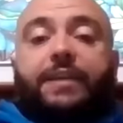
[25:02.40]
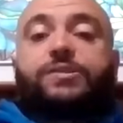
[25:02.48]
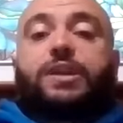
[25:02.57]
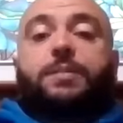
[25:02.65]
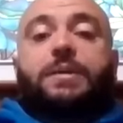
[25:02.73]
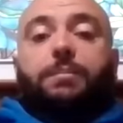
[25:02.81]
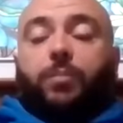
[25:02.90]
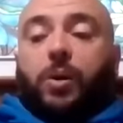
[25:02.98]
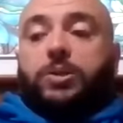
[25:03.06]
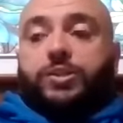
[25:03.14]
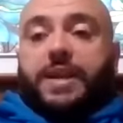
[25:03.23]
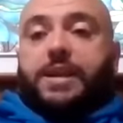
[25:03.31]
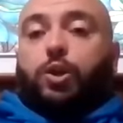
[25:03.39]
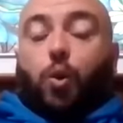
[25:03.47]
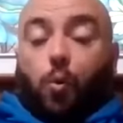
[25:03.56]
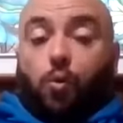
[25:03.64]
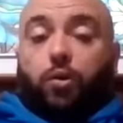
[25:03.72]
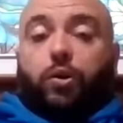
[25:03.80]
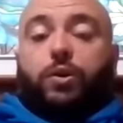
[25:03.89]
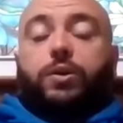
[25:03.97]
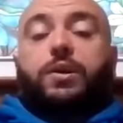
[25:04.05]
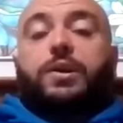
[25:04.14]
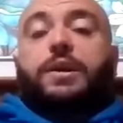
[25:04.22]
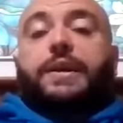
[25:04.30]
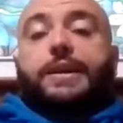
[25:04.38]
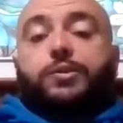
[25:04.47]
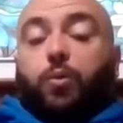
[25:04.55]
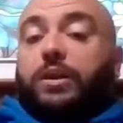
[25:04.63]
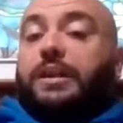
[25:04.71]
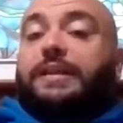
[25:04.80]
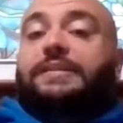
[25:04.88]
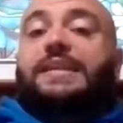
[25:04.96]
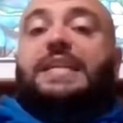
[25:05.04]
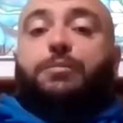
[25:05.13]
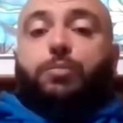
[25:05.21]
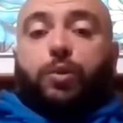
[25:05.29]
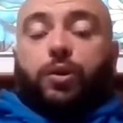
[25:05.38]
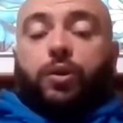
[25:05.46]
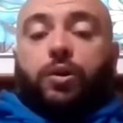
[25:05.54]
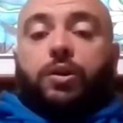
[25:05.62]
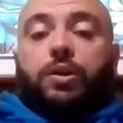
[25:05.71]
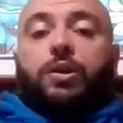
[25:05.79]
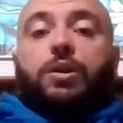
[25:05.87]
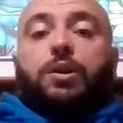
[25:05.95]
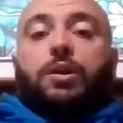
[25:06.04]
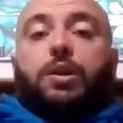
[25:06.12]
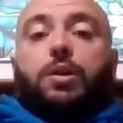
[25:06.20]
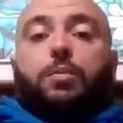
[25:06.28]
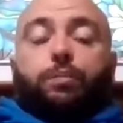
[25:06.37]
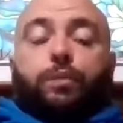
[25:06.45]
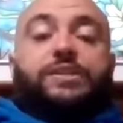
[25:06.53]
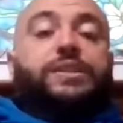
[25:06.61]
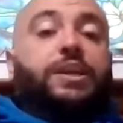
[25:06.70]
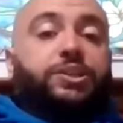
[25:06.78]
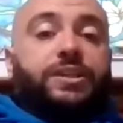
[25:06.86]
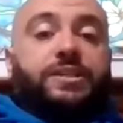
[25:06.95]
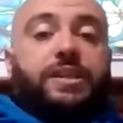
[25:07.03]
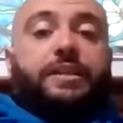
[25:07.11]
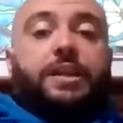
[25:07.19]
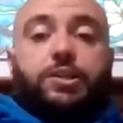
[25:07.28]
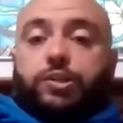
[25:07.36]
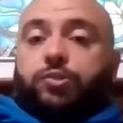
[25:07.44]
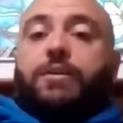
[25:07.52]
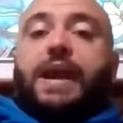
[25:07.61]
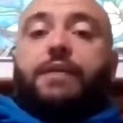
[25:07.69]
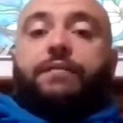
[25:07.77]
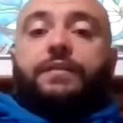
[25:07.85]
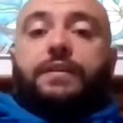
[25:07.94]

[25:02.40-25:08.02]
and there's going to be a bunch taken. Corner is one of the deeper positions in this draft.